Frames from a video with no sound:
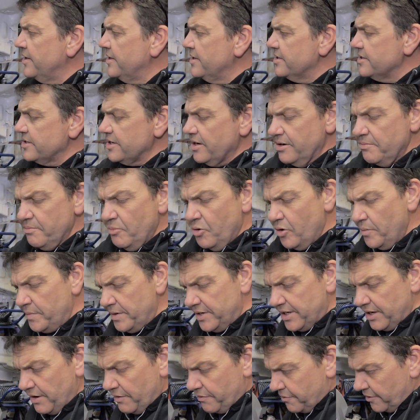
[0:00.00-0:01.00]
So it might be
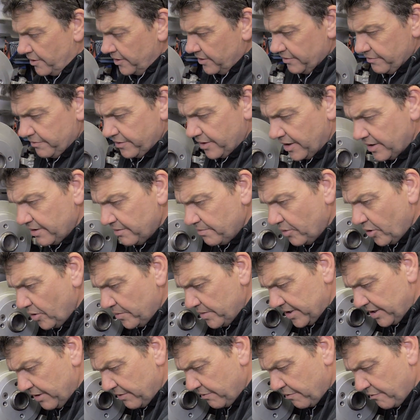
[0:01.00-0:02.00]
different. It might
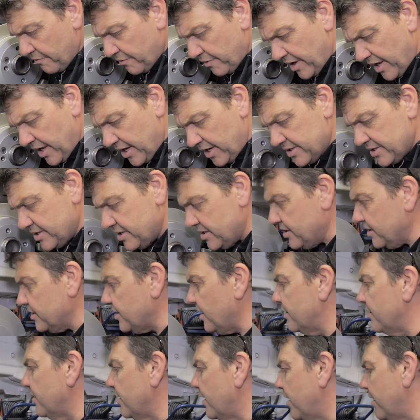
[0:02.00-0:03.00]
be different for his. I
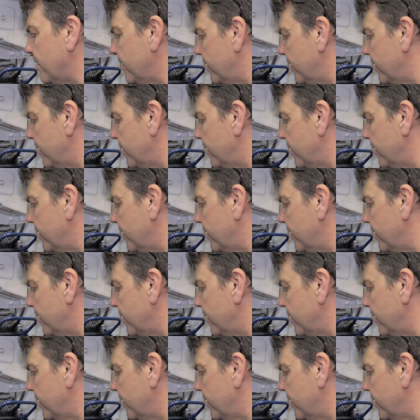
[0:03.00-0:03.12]
don't know.